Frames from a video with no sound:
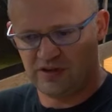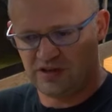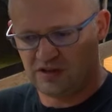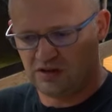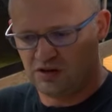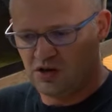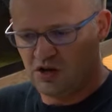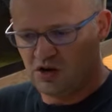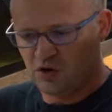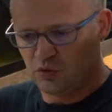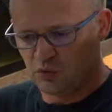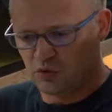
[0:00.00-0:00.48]

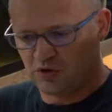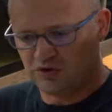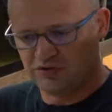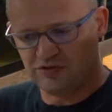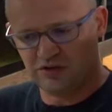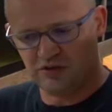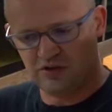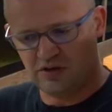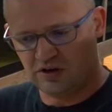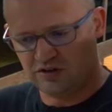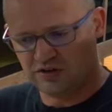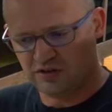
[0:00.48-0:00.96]
that
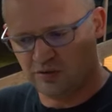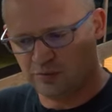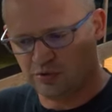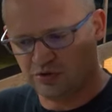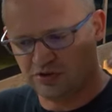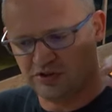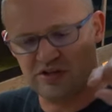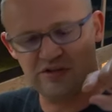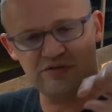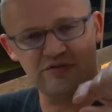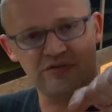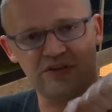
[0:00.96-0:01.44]
runs along the
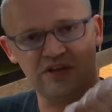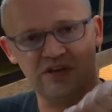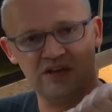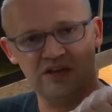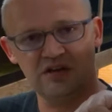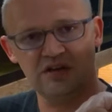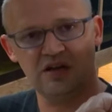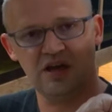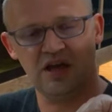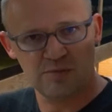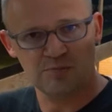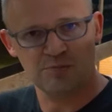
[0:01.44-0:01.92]

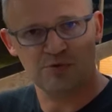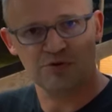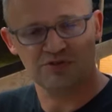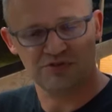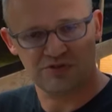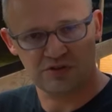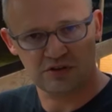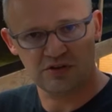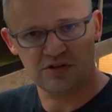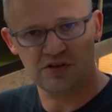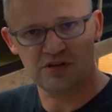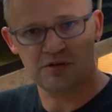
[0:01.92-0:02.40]
Bolivian and
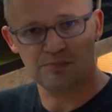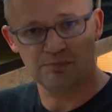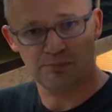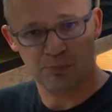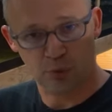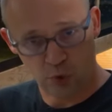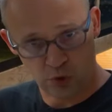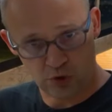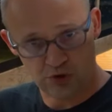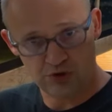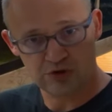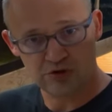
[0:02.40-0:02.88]
Brazilian
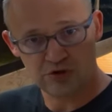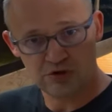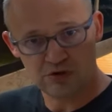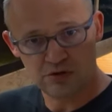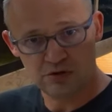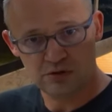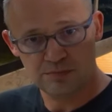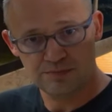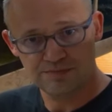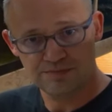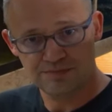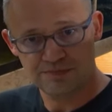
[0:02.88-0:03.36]

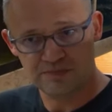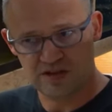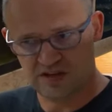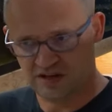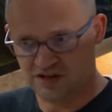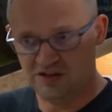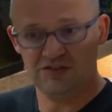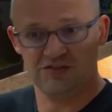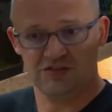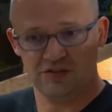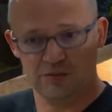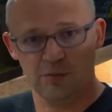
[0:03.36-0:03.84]
border.
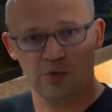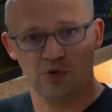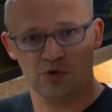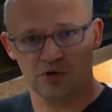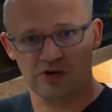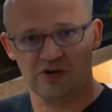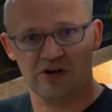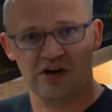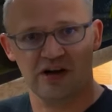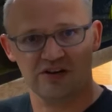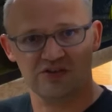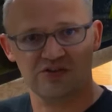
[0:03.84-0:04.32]
It is the
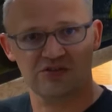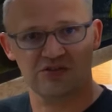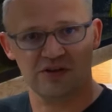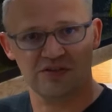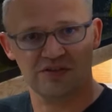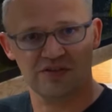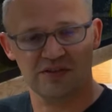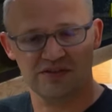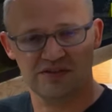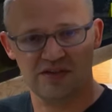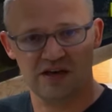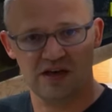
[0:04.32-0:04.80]
border, actually,
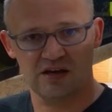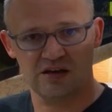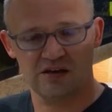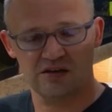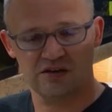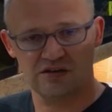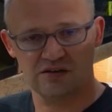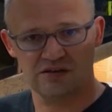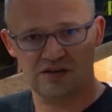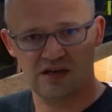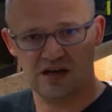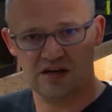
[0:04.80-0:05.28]
I think
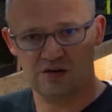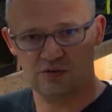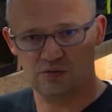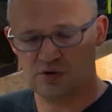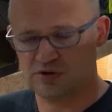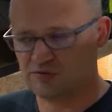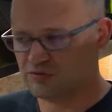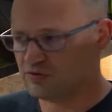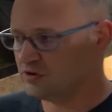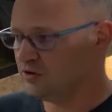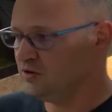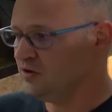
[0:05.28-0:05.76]
that, that
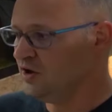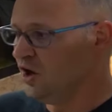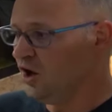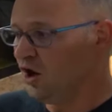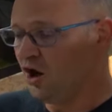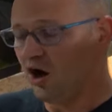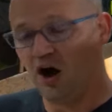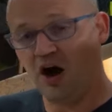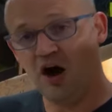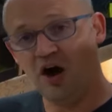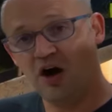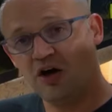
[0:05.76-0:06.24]
river,
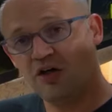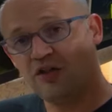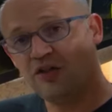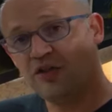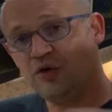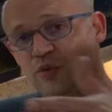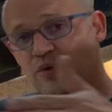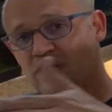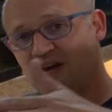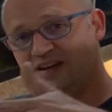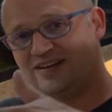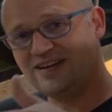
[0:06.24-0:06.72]
all
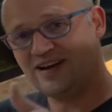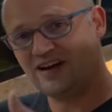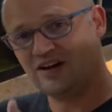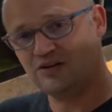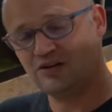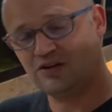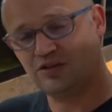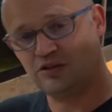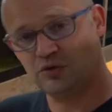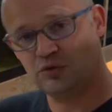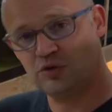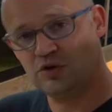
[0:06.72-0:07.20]
the way
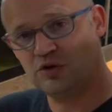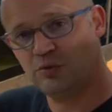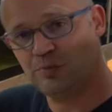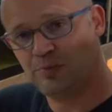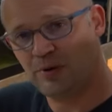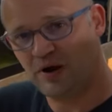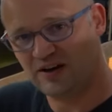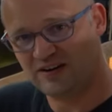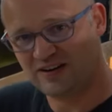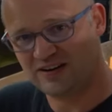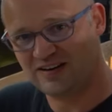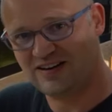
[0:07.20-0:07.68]
down to the Rio
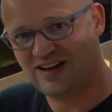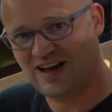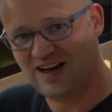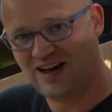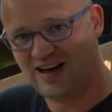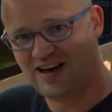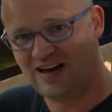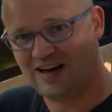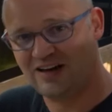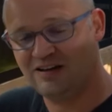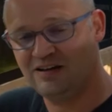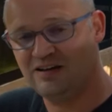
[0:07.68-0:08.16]

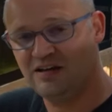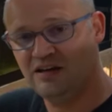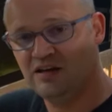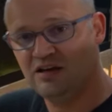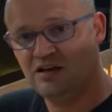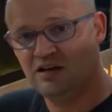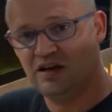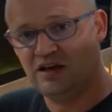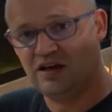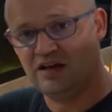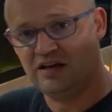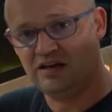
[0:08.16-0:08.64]
Paraná
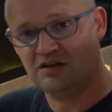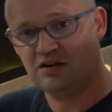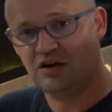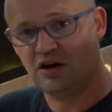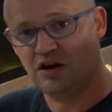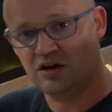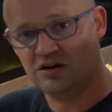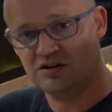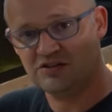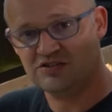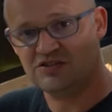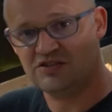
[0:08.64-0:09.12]
in
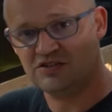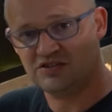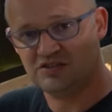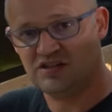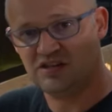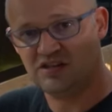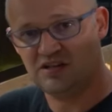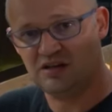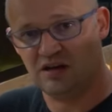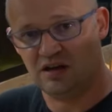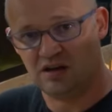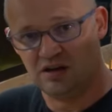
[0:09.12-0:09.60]

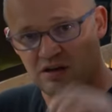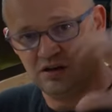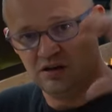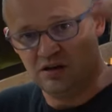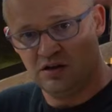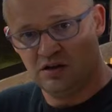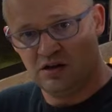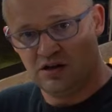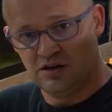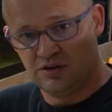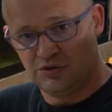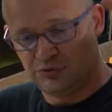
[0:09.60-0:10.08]
Argentina,
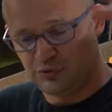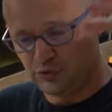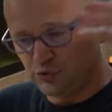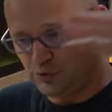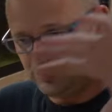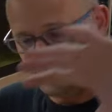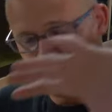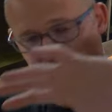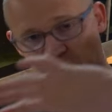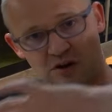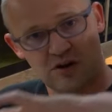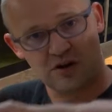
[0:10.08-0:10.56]

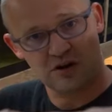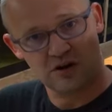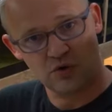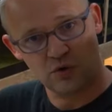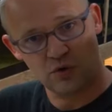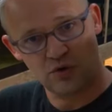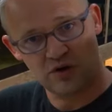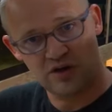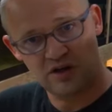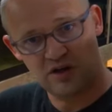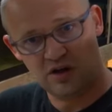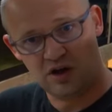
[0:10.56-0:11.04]
through
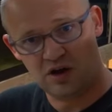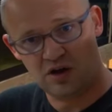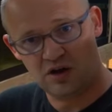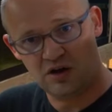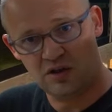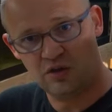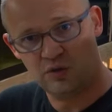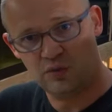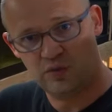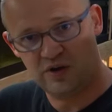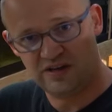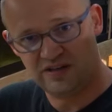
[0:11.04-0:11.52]
Paraguay,
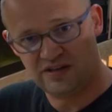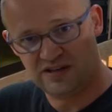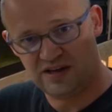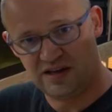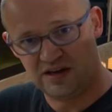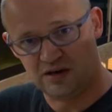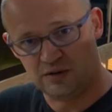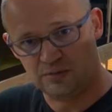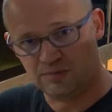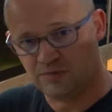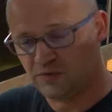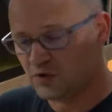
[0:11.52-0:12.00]
all the way
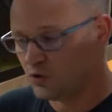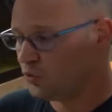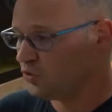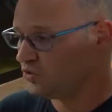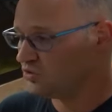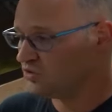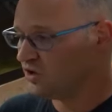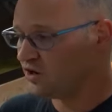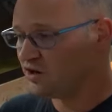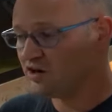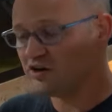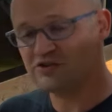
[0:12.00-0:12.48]
down.
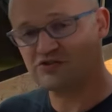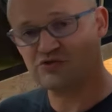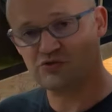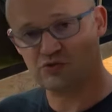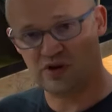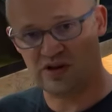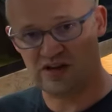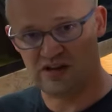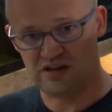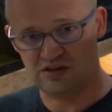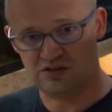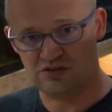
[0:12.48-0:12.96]
Large
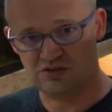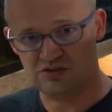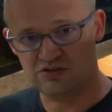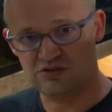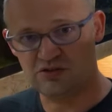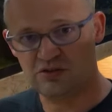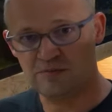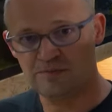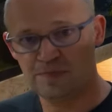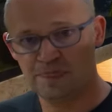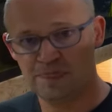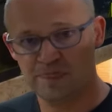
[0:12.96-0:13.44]

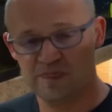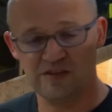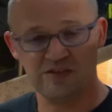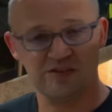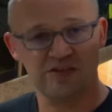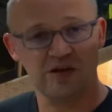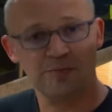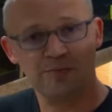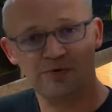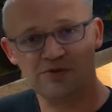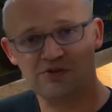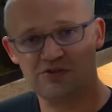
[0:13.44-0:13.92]
range. The
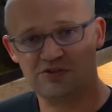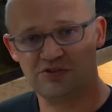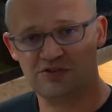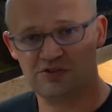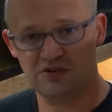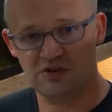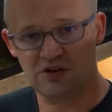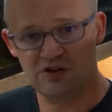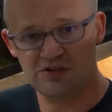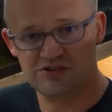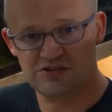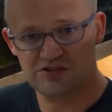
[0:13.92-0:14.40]

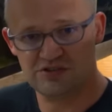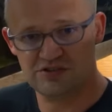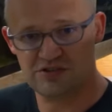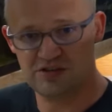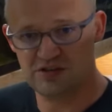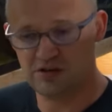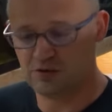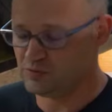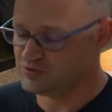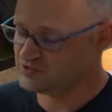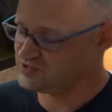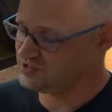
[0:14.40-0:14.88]
temperatures in
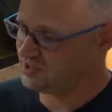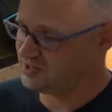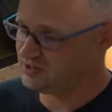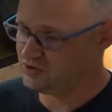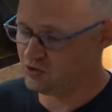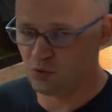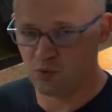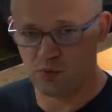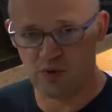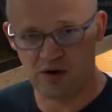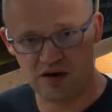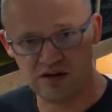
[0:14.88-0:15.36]
Argentina, which I
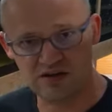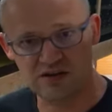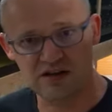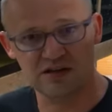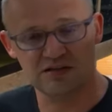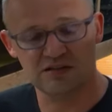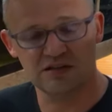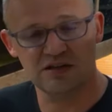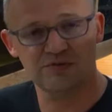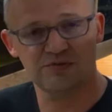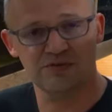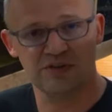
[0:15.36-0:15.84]
know well,
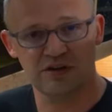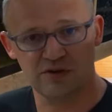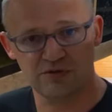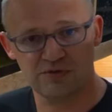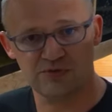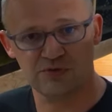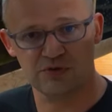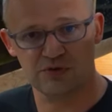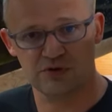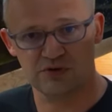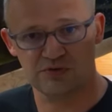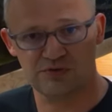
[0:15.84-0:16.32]
I lived
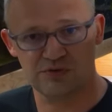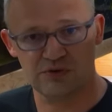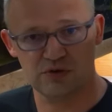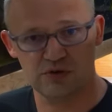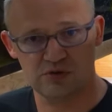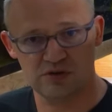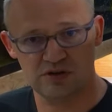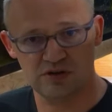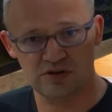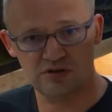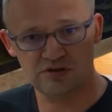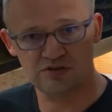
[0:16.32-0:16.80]
there for a
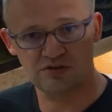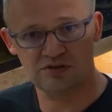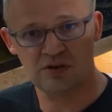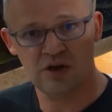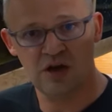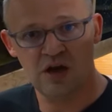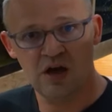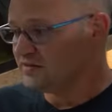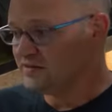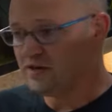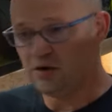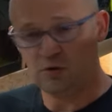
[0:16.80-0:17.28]
few years,
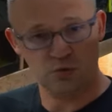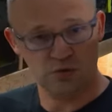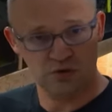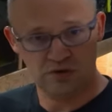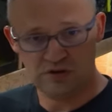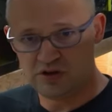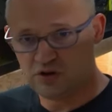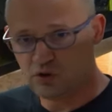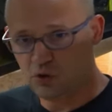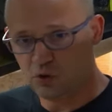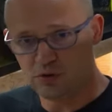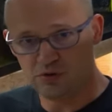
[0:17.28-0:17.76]
get
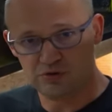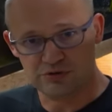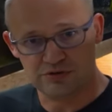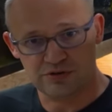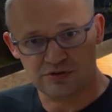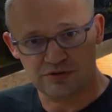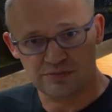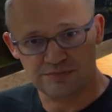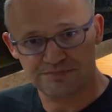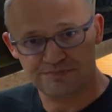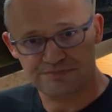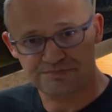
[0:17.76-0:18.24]
really cold.
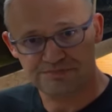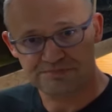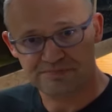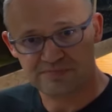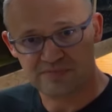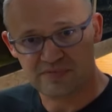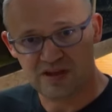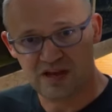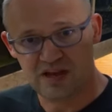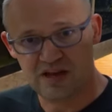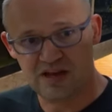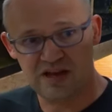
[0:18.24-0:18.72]

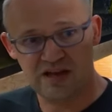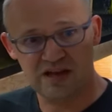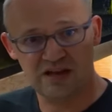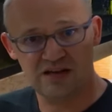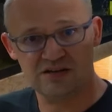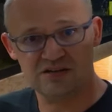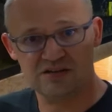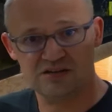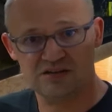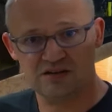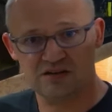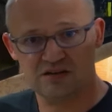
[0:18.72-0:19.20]

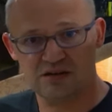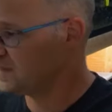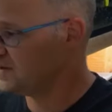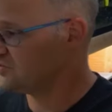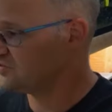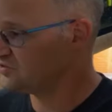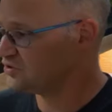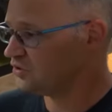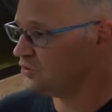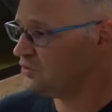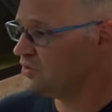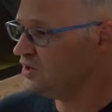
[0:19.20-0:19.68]
And
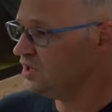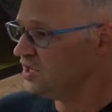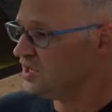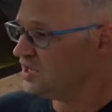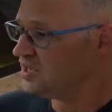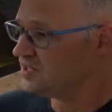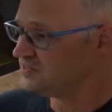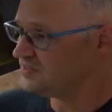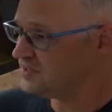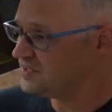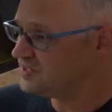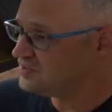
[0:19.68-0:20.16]
so
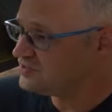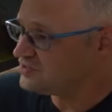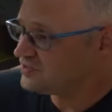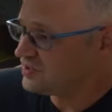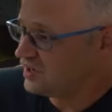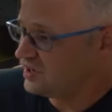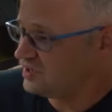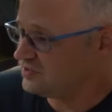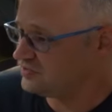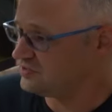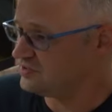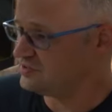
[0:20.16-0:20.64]
these
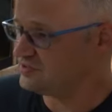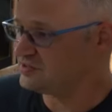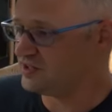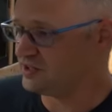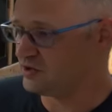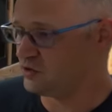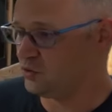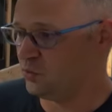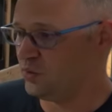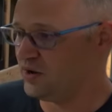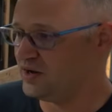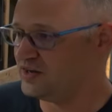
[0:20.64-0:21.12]
guys can
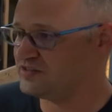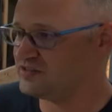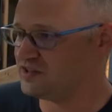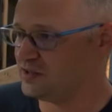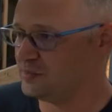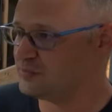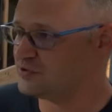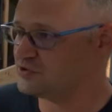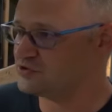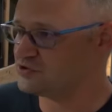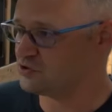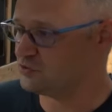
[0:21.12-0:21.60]
take a wide
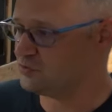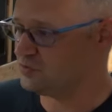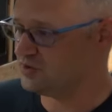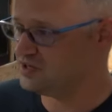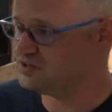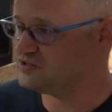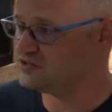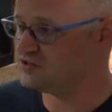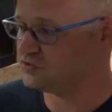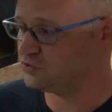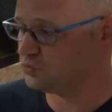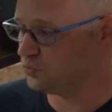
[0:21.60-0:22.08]
temperature
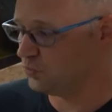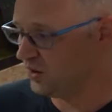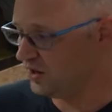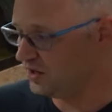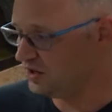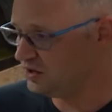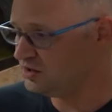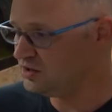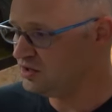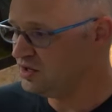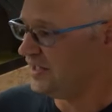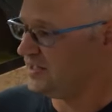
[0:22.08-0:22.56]
range as
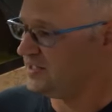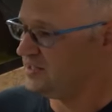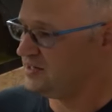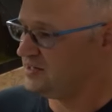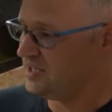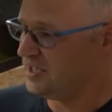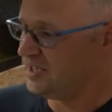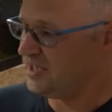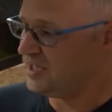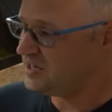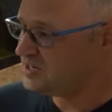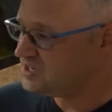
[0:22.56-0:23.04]
well.
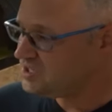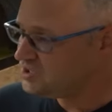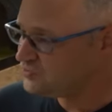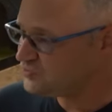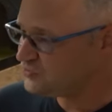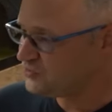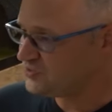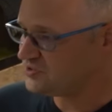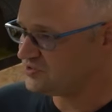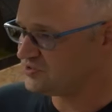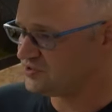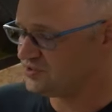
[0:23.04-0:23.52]
And any
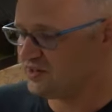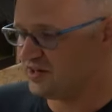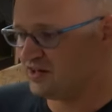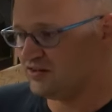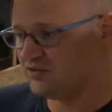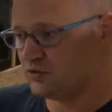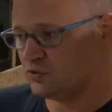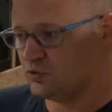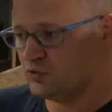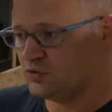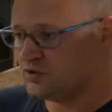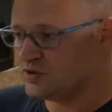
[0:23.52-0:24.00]
fish that
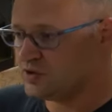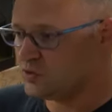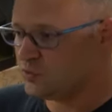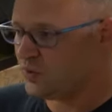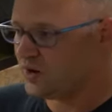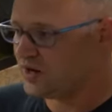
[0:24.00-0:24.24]
has a really